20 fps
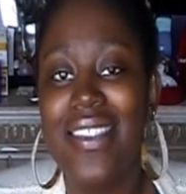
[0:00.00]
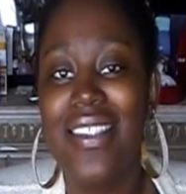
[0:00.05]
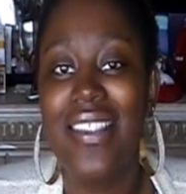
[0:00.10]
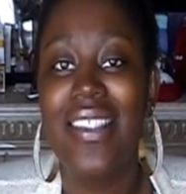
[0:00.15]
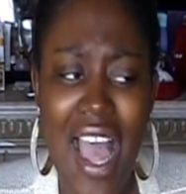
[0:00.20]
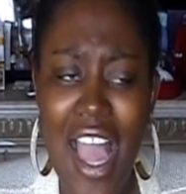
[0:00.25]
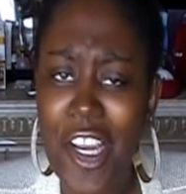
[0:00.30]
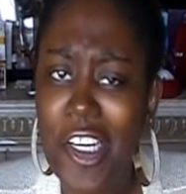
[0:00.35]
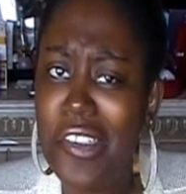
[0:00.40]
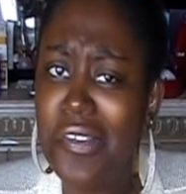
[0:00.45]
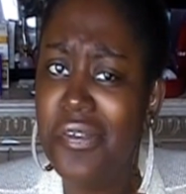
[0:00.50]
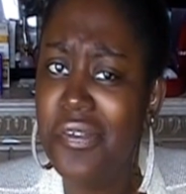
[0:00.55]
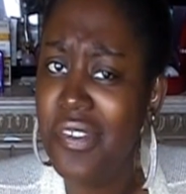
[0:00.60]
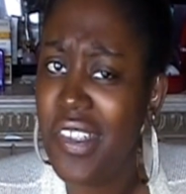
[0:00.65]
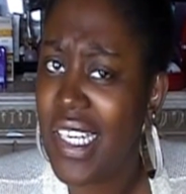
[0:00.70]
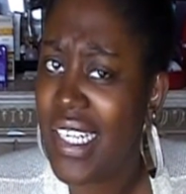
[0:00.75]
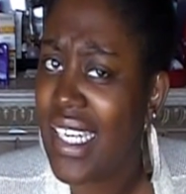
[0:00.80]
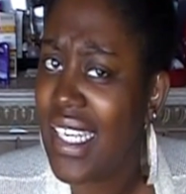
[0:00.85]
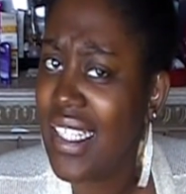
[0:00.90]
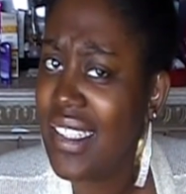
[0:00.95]
It's kind of
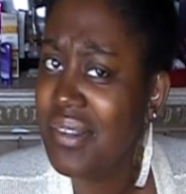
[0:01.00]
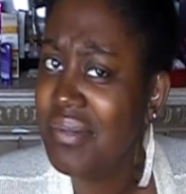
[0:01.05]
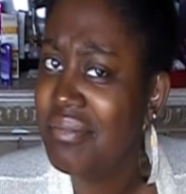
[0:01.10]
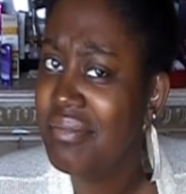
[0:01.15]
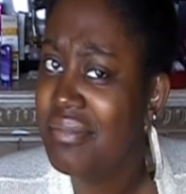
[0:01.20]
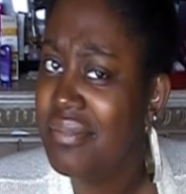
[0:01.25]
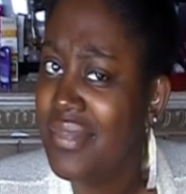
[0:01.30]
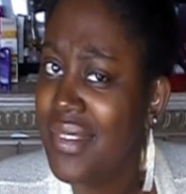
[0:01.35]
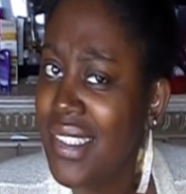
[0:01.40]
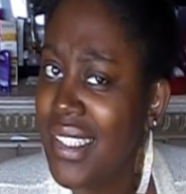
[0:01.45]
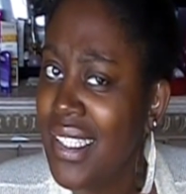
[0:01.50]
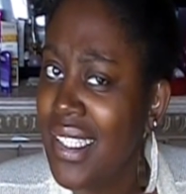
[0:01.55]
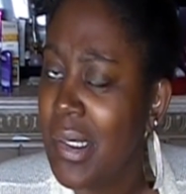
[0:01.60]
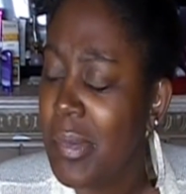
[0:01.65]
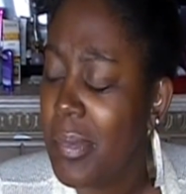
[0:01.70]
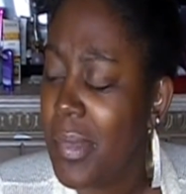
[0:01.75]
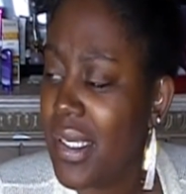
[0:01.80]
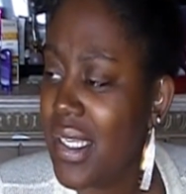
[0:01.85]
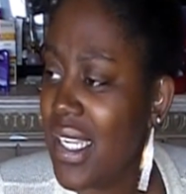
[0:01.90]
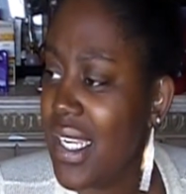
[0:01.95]
funny,
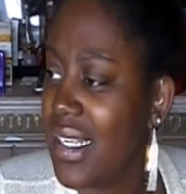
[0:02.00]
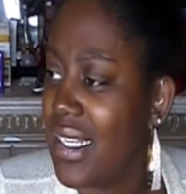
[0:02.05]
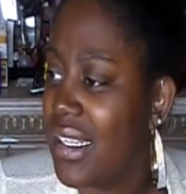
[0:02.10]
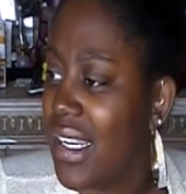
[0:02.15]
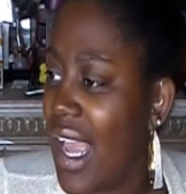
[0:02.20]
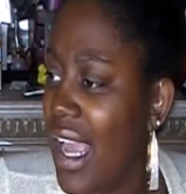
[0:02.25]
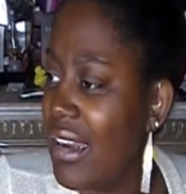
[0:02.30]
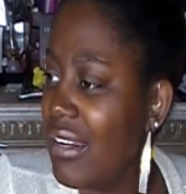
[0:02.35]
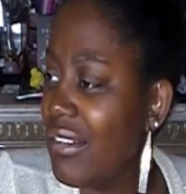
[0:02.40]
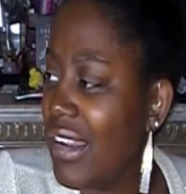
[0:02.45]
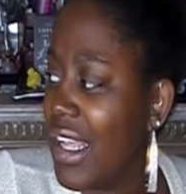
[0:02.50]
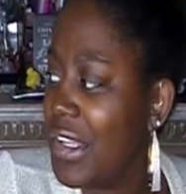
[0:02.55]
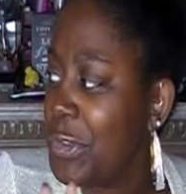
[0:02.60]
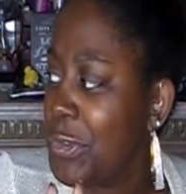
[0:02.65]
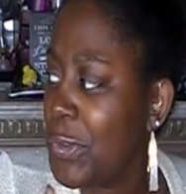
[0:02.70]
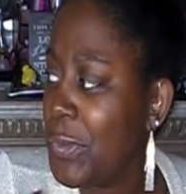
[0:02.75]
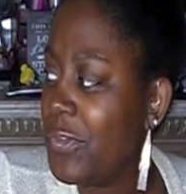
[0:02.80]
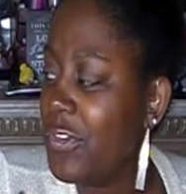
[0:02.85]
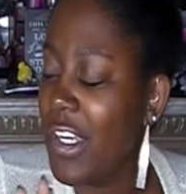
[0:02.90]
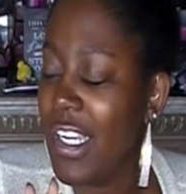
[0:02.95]
but then kind of not
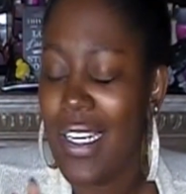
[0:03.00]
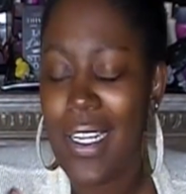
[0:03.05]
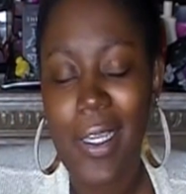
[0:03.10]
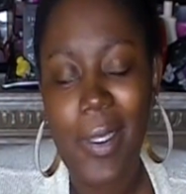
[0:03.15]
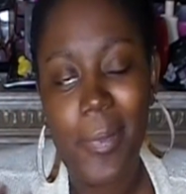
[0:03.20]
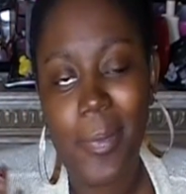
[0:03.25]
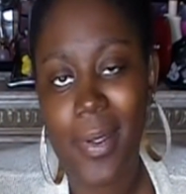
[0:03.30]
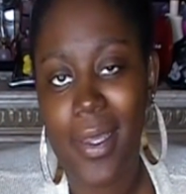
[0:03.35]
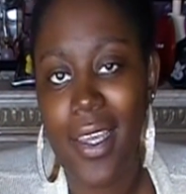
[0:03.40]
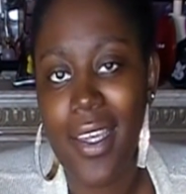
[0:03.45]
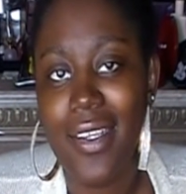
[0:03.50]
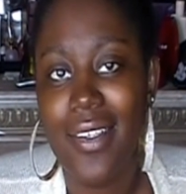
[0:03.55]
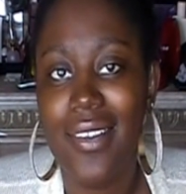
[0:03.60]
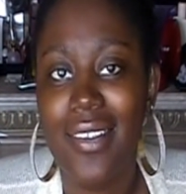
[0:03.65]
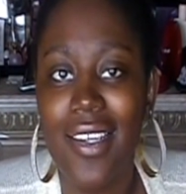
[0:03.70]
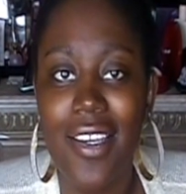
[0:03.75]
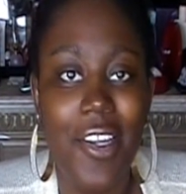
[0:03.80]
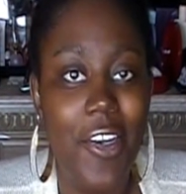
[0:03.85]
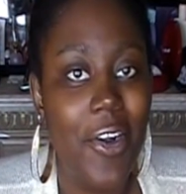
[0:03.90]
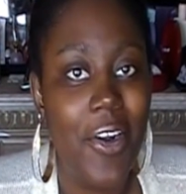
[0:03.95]
so funny, but
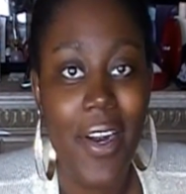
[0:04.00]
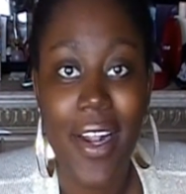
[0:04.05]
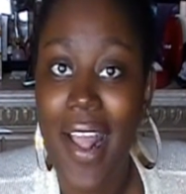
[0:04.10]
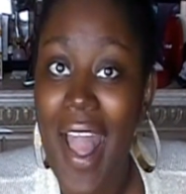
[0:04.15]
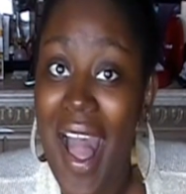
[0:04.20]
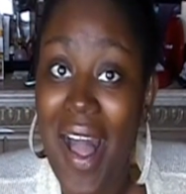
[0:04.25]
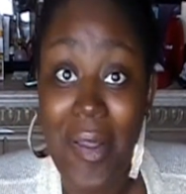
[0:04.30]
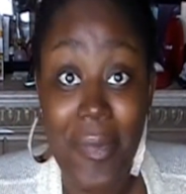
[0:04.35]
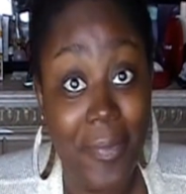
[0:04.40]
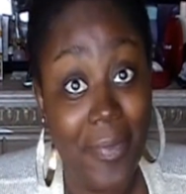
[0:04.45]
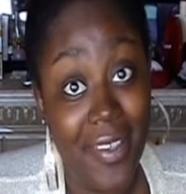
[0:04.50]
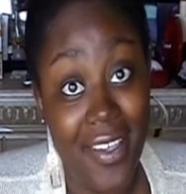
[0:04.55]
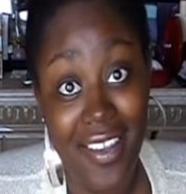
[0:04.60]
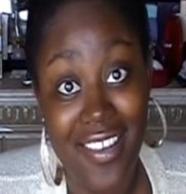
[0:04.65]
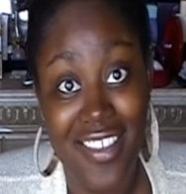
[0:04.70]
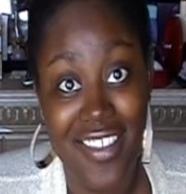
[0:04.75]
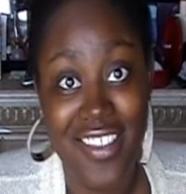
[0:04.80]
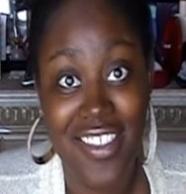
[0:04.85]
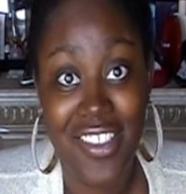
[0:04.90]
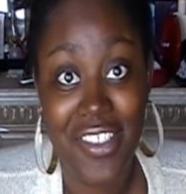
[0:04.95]
it already
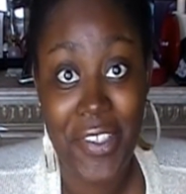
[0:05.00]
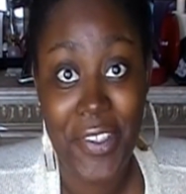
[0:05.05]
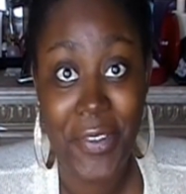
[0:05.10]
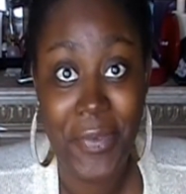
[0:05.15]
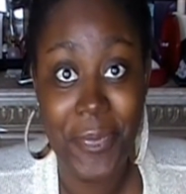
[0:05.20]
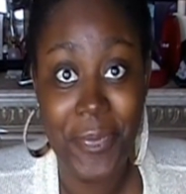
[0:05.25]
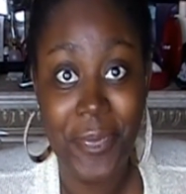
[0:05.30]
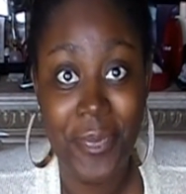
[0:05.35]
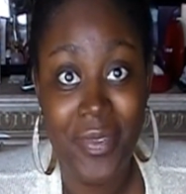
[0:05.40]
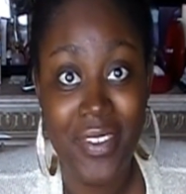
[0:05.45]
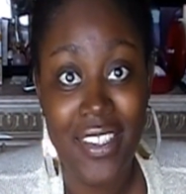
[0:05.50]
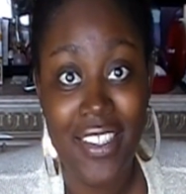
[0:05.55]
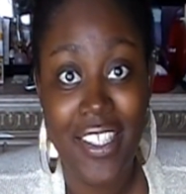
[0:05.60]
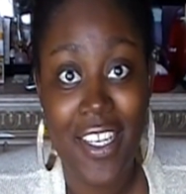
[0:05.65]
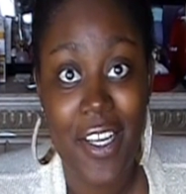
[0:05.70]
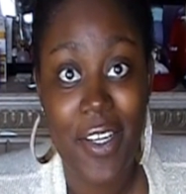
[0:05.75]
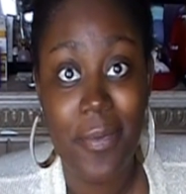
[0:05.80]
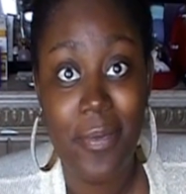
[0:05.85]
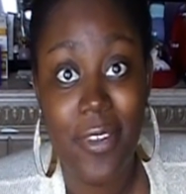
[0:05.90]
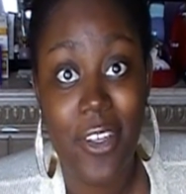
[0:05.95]
happened, and so
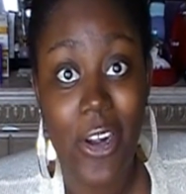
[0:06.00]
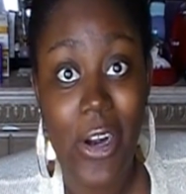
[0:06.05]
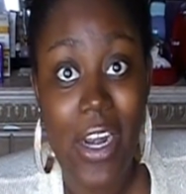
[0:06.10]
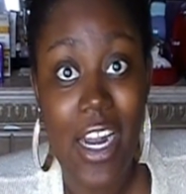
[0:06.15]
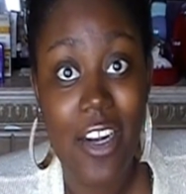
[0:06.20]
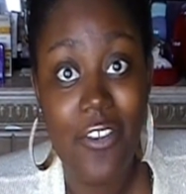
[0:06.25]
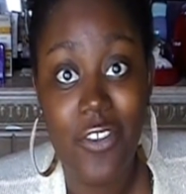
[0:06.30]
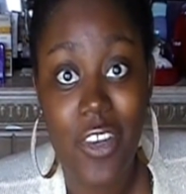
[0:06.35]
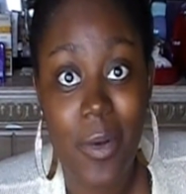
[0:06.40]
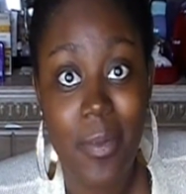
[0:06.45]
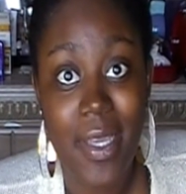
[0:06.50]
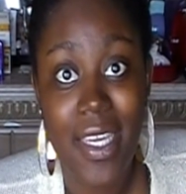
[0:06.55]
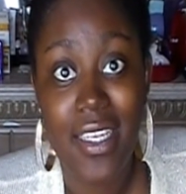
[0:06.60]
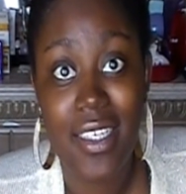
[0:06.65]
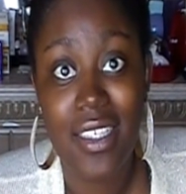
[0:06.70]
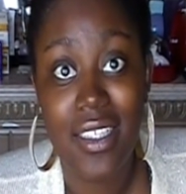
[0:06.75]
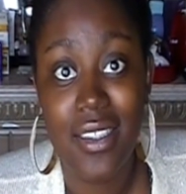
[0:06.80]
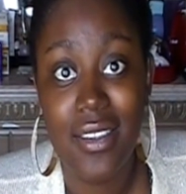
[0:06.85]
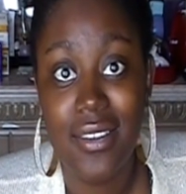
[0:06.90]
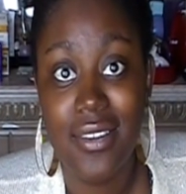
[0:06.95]
learning from
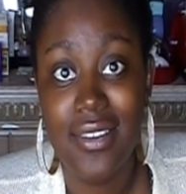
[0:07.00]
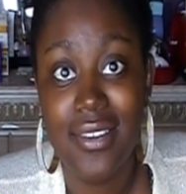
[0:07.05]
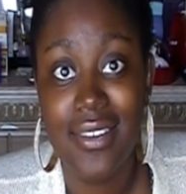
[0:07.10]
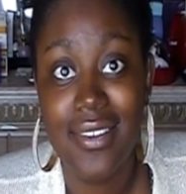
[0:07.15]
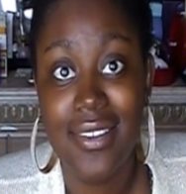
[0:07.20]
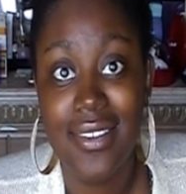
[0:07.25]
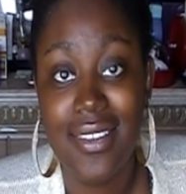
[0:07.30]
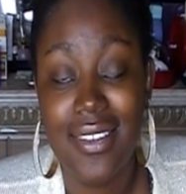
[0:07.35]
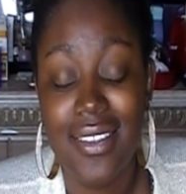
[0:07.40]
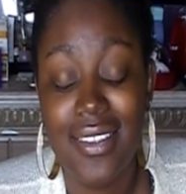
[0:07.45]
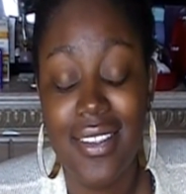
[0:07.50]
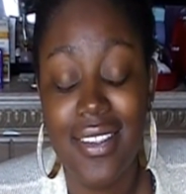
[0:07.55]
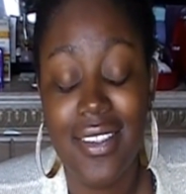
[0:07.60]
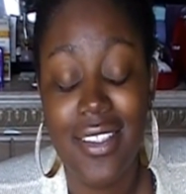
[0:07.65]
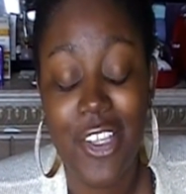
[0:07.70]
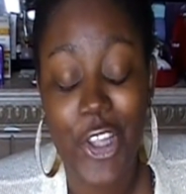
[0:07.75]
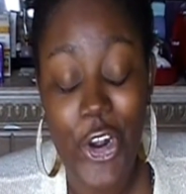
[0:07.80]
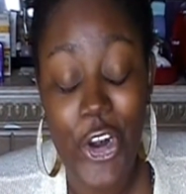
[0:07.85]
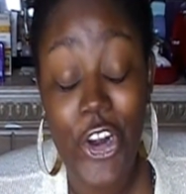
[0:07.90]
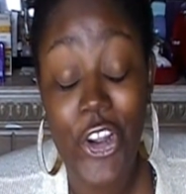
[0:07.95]
it,
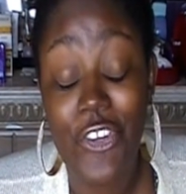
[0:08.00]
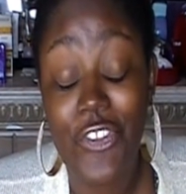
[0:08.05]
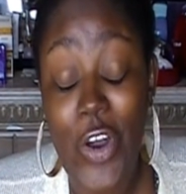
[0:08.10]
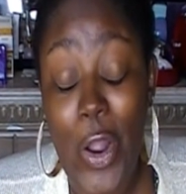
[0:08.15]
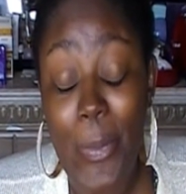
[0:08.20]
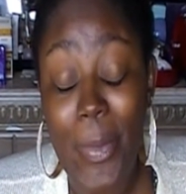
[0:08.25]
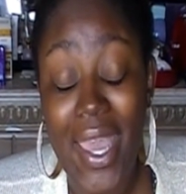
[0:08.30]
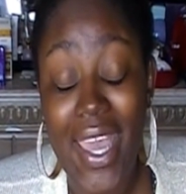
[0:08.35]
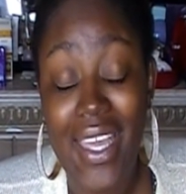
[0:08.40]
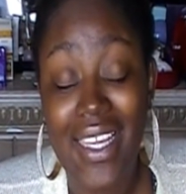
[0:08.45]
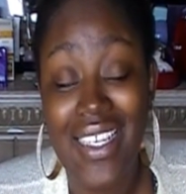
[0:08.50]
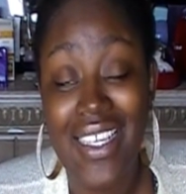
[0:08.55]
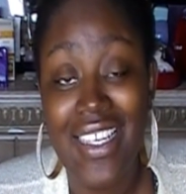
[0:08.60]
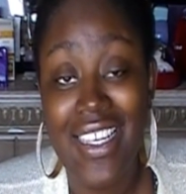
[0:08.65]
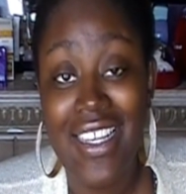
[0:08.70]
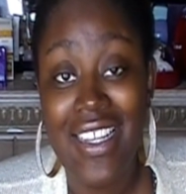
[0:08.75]
learning from it.